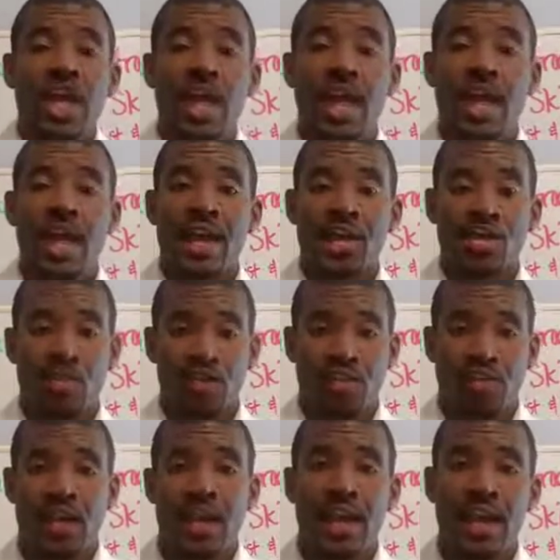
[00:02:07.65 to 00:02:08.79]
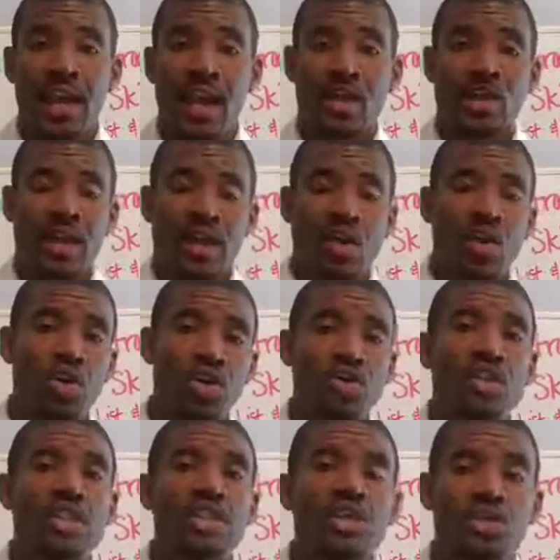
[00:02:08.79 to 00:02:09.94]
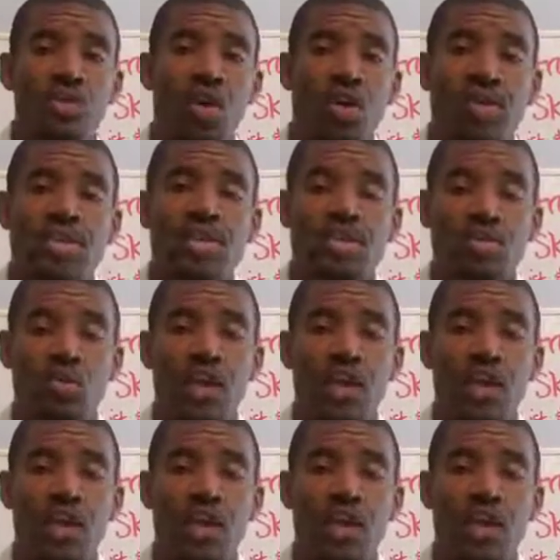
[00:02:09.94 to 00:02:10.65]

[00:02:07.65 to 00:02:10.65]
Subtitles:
or you're finding out like, oh, you don't need to do all these things,